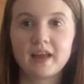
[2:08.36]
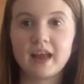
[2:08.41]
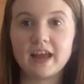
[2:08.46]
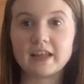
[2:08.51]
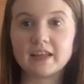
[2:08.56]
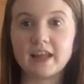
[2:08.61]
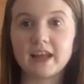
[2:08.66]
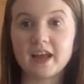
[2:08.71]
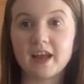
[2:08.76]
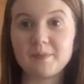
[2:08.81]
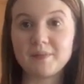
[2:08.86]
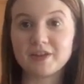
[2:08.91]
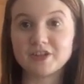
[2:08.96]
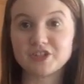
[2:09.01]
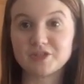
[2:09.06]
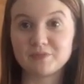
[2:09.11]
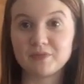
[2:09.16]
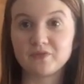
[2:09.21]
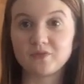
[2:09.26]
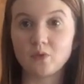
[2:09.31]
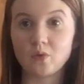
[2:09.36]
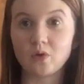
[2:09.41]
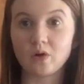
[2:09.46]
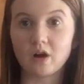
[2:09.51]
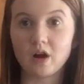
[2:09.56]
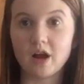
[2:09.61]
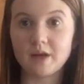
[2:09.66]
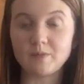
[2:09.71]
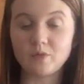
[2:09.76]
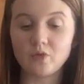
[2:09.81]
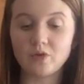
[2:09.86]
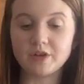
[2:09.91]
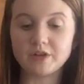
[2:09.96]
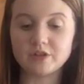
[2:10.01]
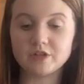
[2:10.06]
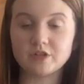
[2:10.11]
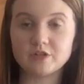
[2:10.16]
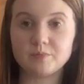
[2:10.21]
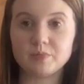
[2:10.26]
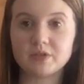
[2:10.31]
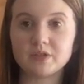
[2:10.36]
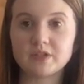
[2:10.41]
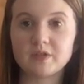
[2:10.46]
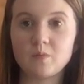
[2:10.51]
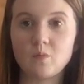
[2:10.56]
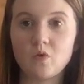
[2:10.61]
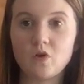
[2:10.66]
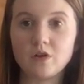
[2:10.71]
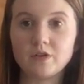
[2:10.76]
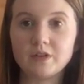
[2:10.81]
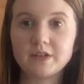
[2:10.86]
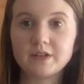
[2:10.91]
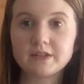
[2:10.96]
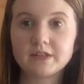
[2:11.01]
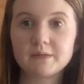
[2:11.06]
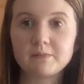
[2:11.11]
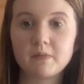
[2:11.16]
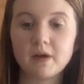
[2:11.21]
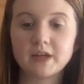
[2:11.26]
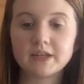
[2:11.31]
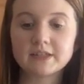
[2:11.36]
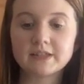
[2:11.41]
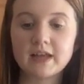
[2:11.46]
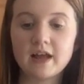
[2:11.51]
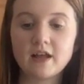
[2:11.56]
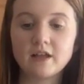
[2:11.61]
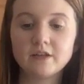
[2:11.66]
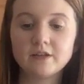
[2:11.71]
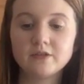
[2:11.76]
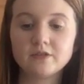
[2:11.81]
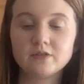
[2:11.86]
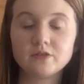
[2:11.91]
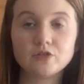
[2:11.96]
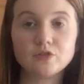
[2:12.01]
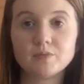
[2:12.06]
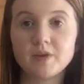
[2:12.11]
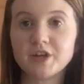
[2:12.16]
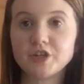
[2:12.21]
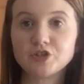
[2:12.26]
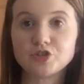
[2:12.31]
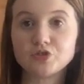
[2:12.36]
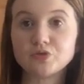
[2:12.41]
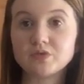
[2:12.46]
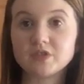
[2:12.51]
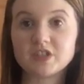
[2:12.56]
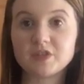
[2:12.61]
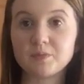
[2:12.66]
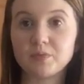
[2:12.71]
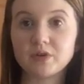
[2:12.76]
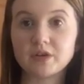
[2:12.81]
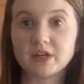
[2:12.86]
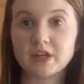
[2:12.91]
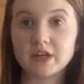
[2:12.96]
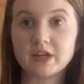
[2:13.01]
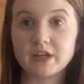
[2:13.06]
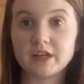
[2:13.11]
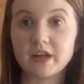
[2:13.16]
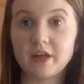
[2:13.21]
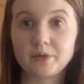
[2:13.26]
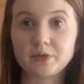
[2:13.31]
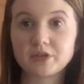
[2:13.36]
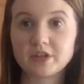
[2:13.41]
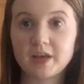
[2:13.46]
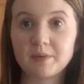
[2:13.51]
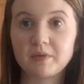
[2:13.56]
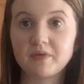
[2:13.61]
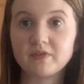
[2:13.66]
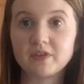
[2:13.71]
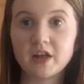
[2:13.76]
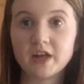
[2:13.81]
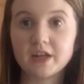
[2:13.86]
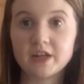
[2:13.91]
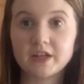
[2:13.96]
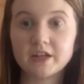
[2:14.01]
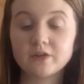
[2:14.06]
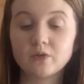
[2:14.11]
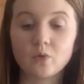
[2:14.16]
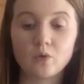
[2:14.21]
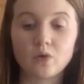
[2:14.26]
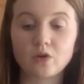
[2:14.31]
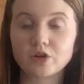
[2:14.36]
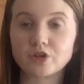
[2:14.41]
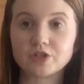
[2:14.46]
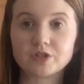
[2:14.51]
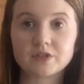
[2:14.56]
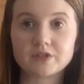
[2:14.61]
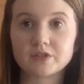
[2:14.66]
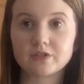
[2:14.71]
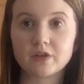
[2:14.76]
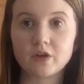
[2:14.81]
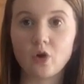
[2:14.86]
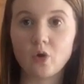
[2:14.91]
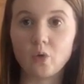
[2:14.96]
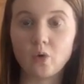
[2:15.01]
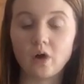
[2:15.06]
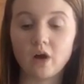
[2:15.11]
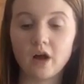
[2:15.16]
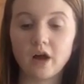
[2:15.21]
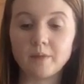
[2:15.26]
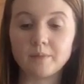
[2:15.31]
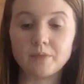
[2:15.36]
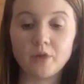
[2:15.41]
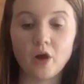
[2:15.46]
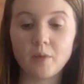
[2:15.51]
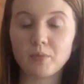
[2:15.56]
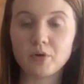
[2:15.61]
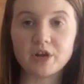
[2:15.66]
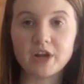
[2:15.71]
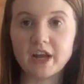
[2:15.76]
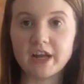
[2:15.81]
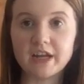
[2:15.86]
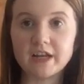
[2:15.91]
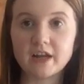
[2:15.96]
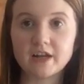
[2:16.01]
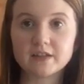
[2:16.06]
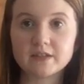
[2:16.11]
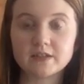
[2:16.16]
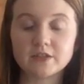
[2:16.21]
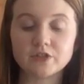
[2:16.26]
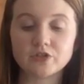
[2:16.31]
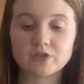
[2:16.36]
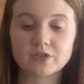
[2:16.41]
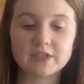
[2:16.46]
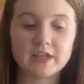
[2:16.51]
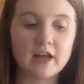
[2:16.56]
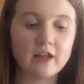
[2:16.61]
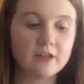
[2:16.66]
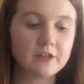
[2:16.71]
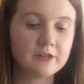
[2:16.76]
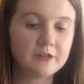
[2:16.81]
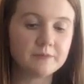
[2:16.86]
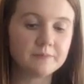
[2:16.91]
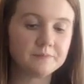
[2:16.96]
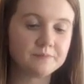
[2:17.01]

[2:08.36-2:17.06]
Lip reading: And like I mentioned before, I'm going to put some walnuts in my salad. You might choose to put another type of nut in, or just not put any nuts in your salad.